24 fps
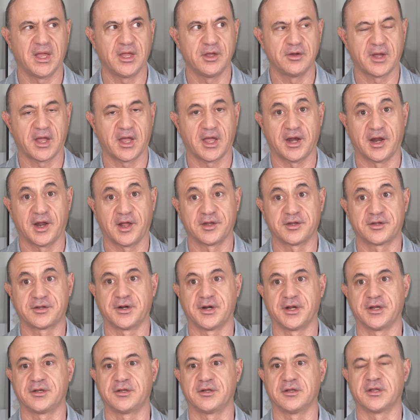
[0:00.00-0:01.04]
you can't answer
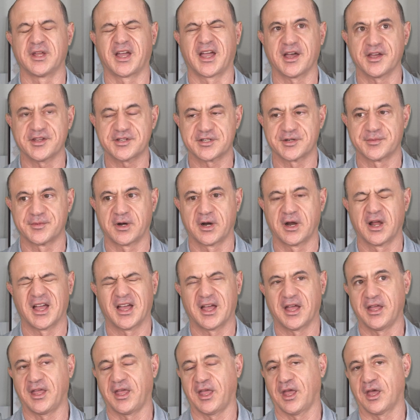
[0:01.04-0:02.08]
it to the customer,
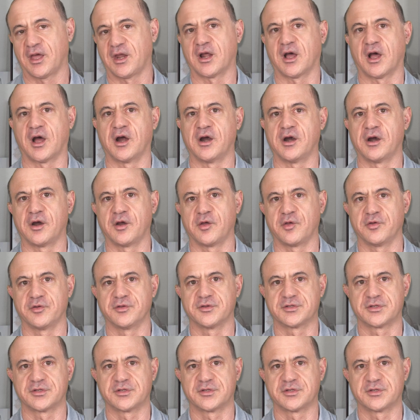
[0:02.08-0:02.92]
I can't hire you.